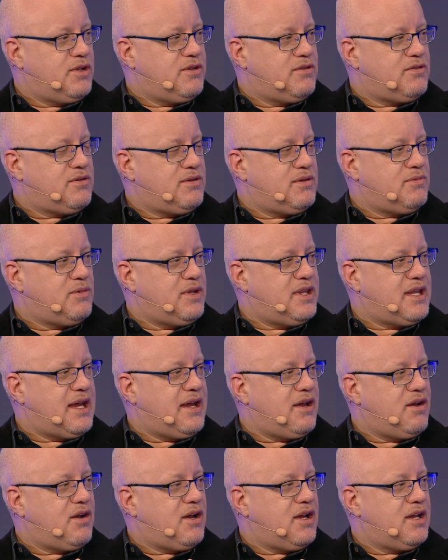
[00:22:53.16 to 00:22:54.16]
with
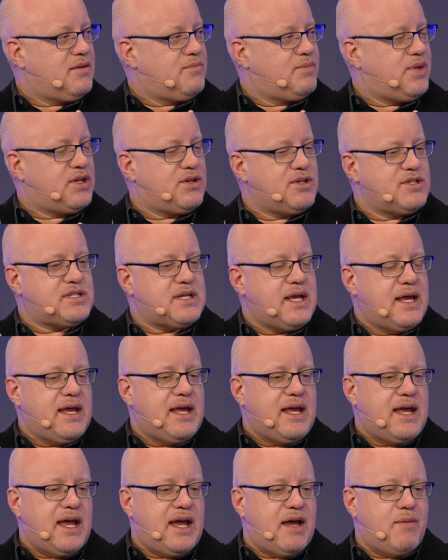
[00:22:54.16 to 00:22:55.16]
AI, because
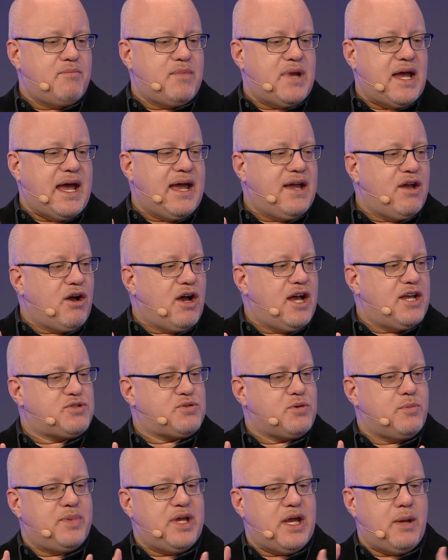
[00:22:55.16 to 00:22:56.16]

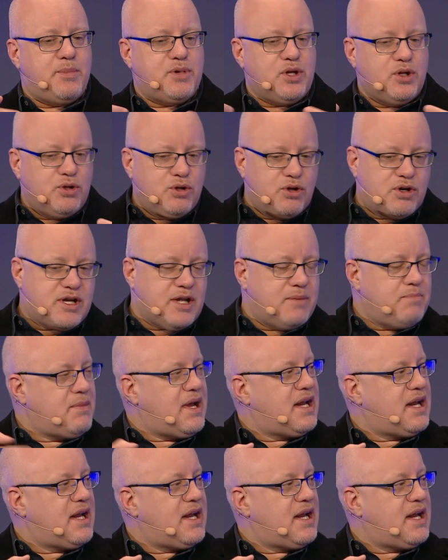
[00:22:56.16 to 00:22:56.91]
AIs will be able to look at